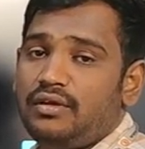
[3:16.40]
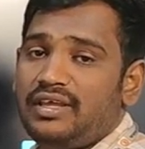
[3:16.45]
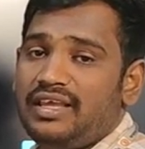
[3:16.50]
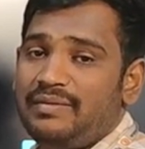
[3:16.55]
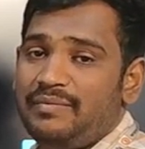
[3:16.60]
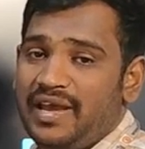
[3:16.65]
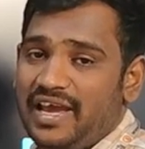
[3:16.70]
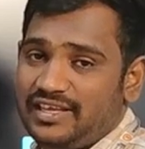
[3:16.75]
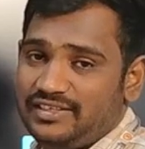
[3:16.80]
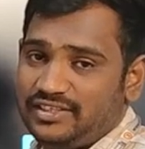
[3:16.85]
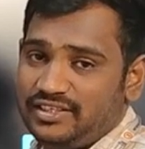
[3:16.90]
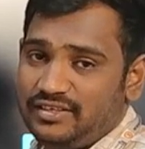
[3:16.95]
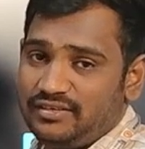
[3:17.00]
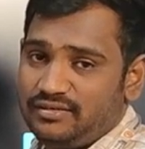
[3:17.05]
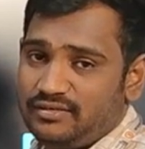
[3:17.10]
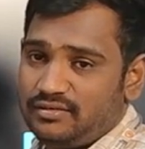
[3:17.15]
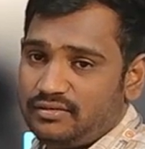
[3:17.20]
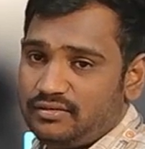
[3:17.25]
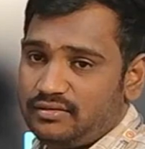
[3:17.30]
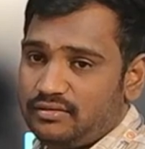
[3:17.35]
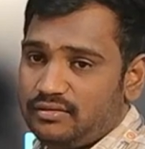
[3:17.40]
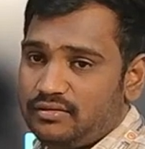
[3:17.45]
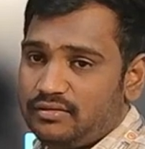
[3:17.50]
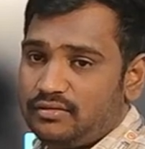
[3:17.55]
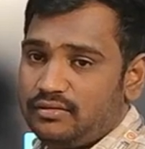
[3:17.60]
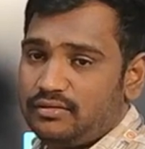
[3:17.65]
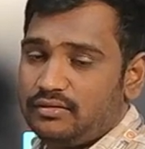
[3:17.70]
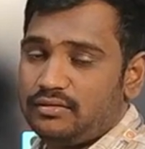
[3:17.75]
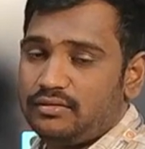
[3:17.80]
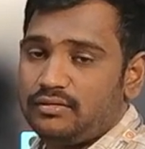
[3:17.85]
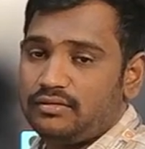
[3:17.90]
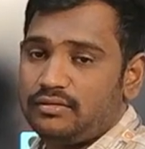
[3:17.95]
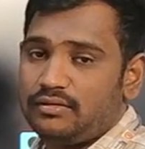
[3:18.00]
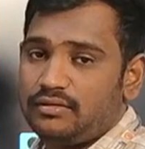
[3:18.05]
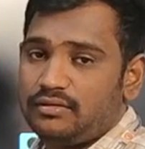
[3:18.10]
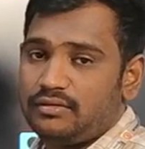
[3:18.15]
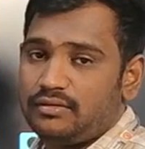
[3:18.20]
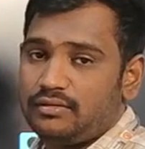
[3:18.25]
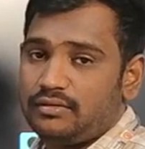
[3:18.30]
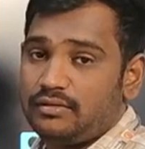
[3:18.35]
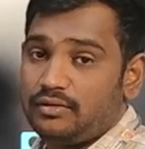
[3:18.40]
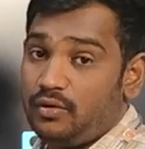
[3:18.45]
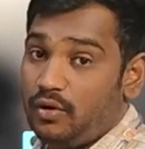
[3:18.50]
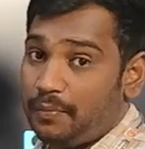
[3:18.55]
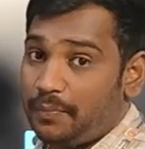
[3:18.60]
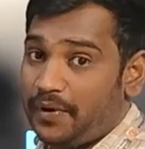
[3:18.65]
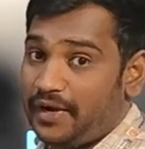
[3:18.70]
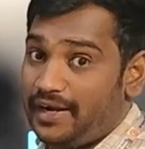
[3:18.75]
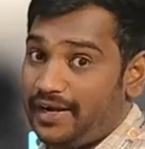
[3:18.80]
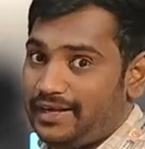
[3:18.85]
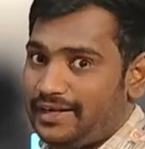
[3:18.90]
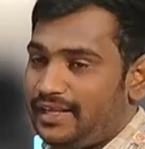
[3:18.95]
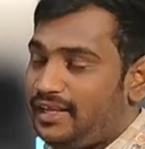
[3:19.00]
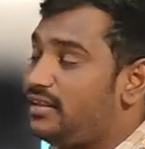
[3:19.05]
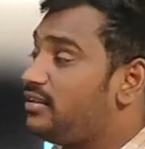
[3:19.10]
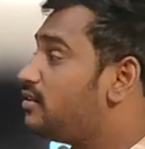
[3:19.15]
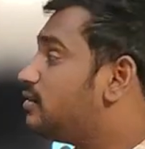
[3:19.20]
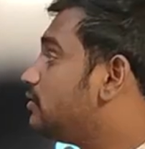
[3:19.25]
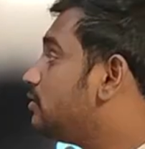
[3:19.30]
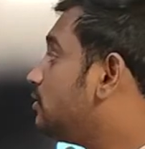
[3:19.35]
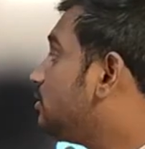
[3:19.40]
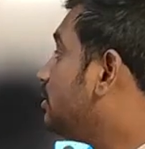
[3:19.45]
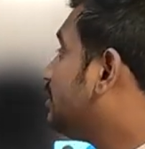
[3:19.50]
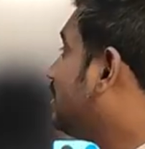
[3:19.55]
imagine you are predicting